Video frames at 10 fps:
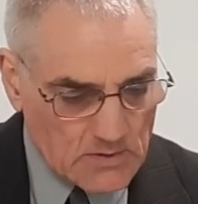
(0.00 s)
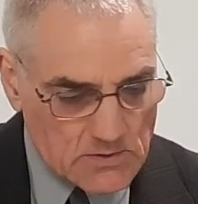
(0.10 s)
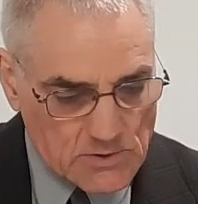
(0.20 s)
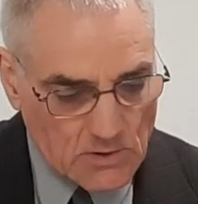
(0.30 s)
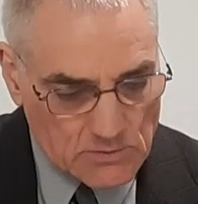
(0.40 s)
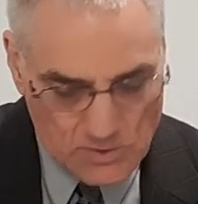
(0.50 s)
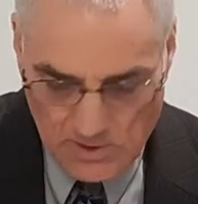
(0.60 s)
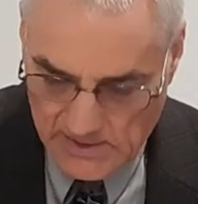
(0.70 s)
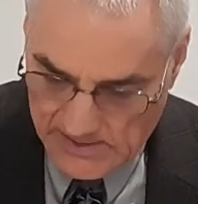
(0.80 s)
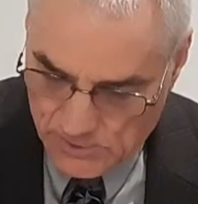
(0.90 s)
So
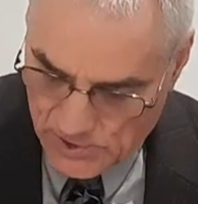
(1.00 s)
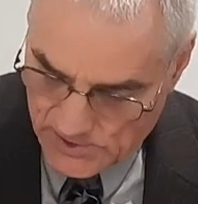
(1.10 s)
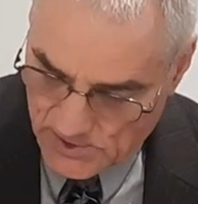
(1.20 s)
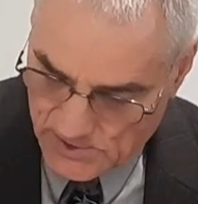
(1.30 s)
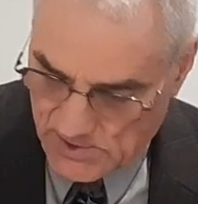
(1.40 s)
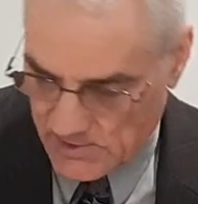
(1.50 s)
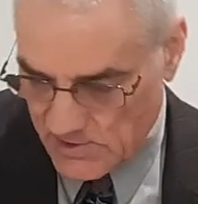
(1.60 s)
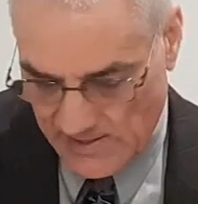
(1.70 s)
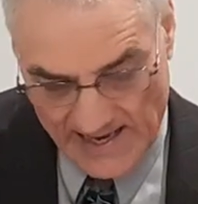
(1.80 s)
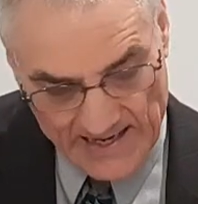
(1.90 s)
again, Jesus
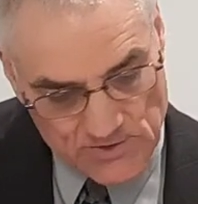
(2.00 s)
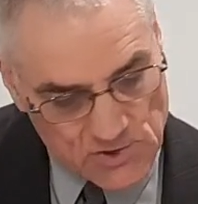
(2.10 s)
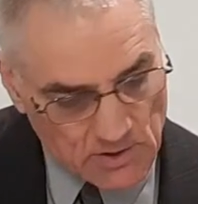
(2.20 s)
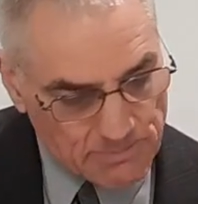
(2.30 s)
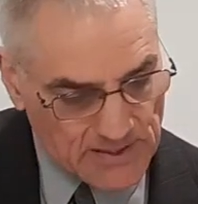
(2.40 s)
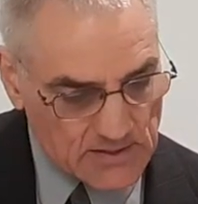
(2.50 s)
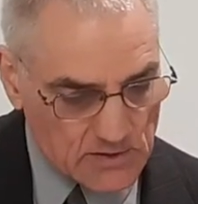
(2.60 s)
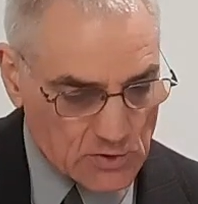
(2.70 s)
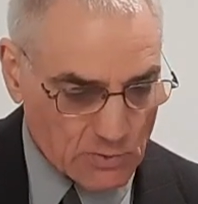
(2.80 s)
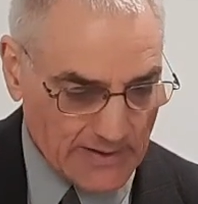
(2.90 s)
doesn't answer
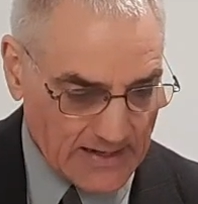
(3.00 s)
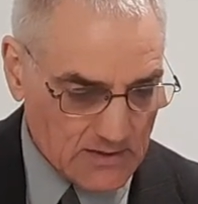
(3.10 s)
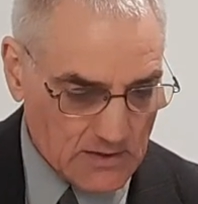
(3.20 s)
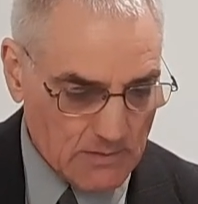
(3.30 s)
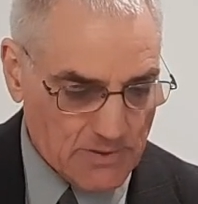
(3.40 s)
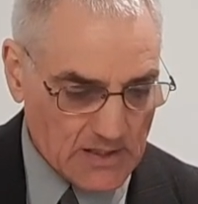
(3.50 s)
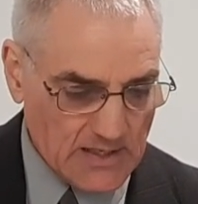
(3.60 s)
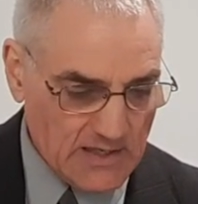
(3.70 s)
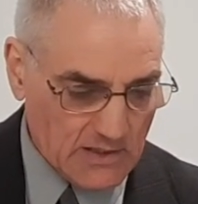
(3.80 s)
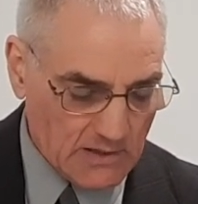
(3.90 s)
Peter directly, but
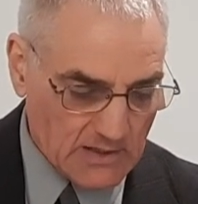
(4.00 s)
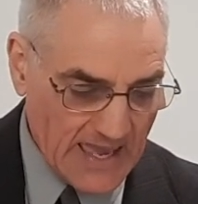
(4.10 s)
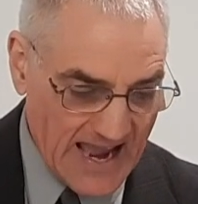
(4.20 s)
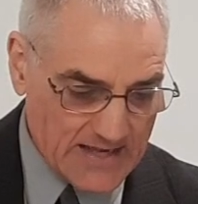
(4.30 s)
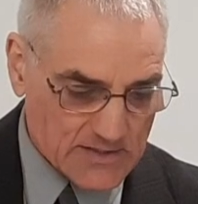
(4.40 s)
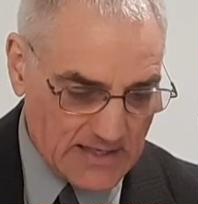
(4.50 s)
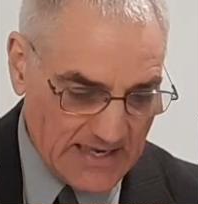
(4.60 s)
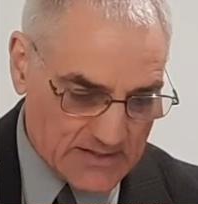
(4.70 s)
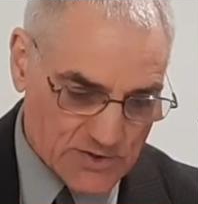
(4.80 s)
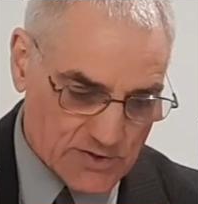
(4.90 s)
he
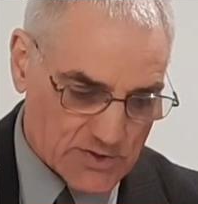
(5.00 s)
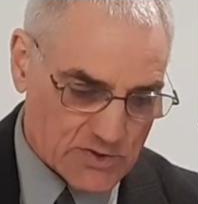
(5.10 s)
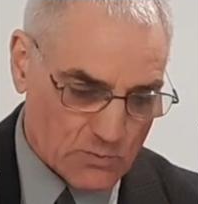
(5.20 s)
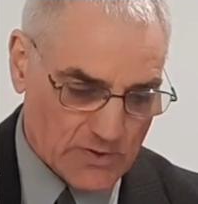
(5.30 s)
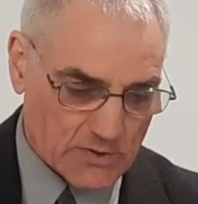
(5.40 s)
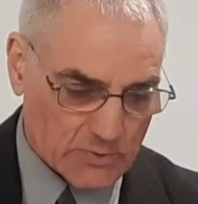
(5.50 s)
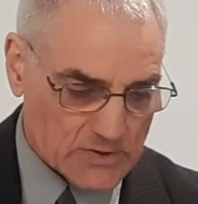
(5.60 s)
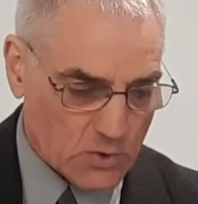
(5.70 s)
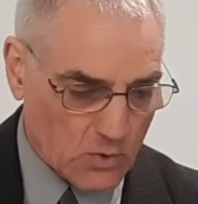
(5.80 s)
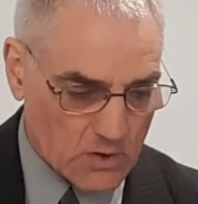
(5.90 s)
answers with a
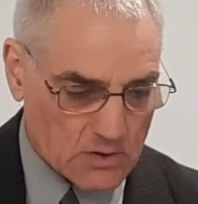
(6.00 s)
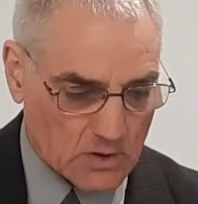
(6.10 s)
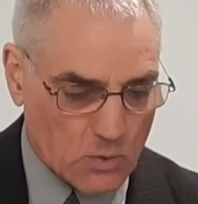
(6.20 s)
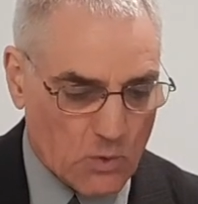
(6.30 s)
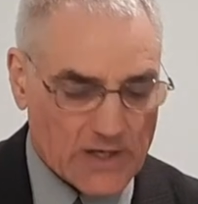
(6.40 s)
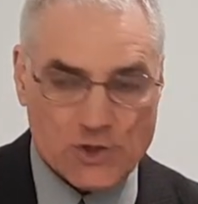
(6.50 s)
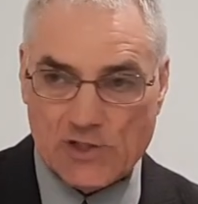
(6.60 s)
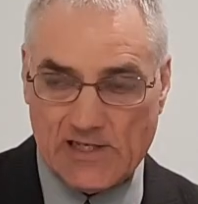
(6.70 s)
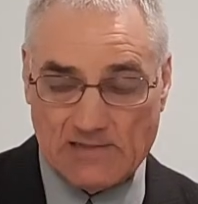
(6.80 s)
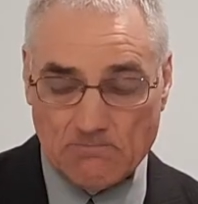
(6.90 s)
rhetorical
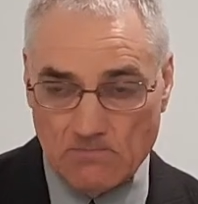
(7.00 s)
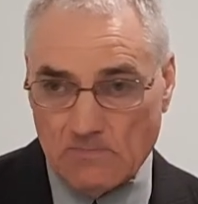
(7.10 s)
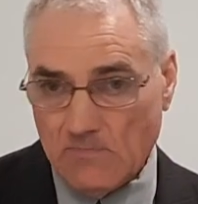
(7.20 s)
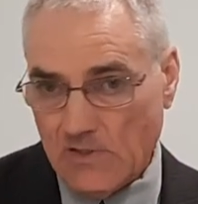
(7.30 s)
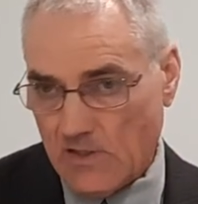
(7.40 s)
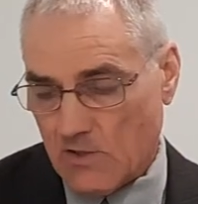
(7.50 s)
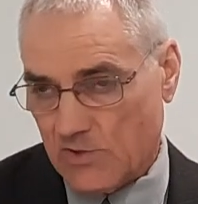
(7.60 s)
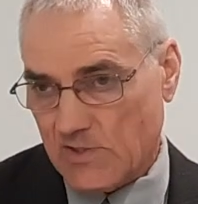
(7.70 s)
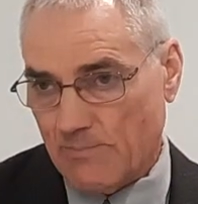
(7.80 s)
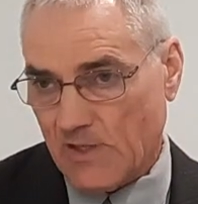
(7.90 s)
question that
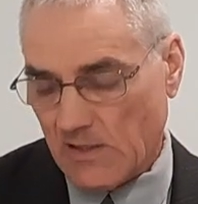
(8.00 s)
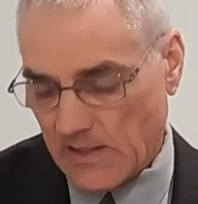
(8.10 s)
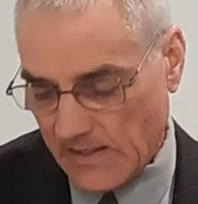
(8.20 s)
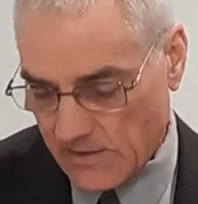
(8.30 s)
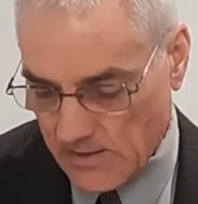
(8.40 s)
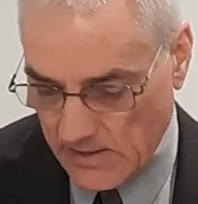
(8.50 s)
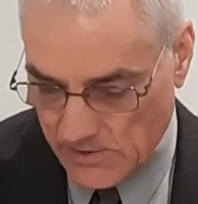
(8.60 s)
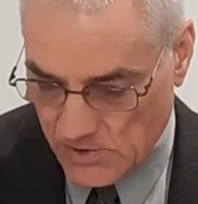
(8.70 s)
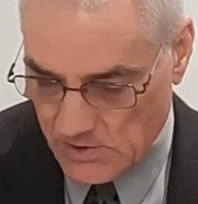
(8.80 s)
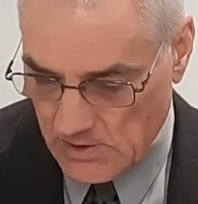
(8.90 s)
goes something like
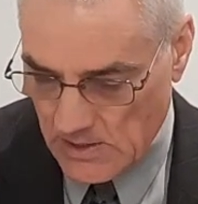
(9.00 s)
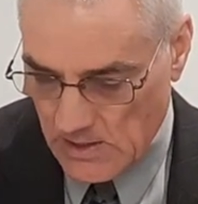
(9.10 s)
this